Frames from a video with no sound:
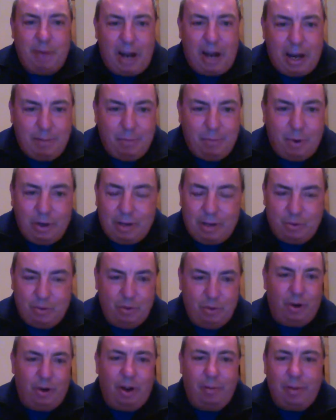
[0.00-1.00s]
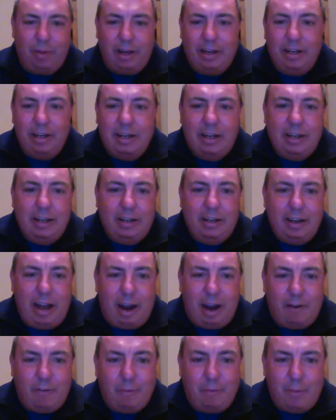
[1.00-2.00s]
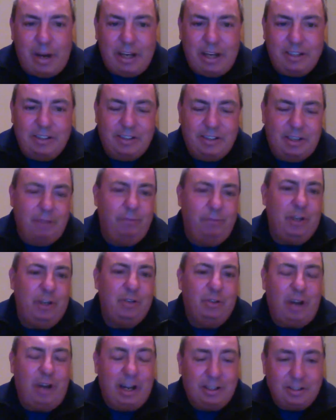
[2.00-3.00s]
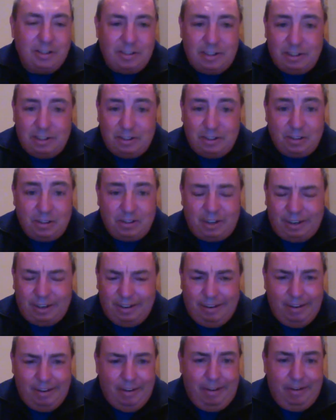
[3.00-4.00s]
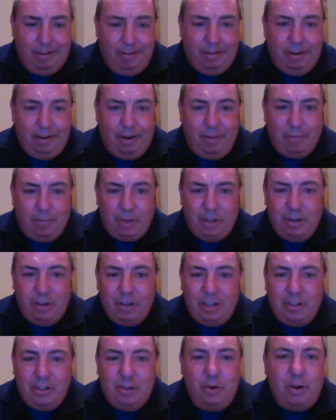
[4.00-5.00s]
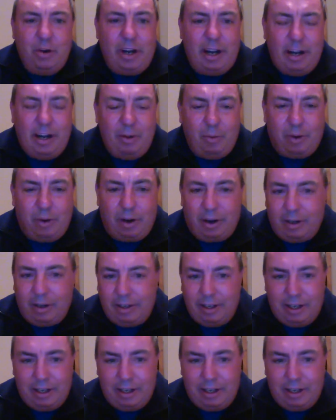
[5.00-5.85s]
Mind book. I'm doing all my affirmations and visualizing. It's just like, you can do it anywhere.